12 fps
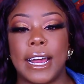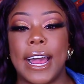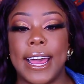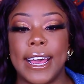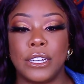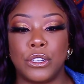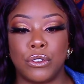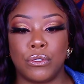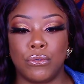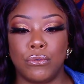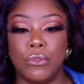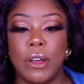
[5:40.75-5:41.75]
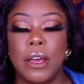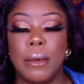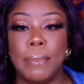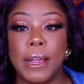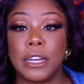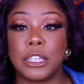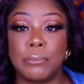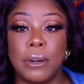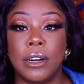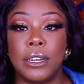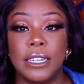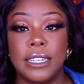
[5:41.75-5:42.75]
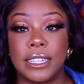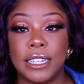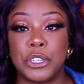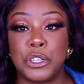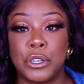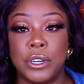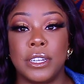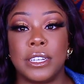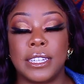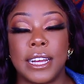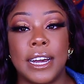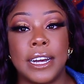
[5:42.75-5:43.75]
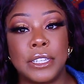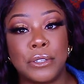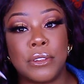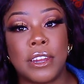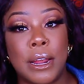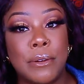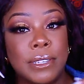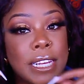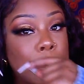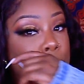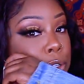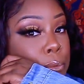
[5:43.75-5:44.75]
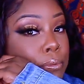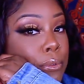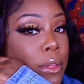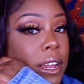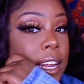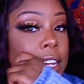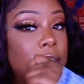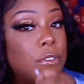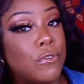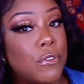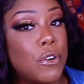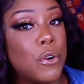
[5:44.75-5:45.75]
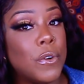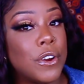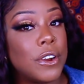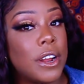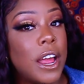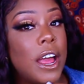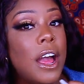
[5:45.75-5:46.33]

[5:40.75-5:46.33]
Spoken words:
I had to make a small incision on the side so that I was able to pull the lace forward.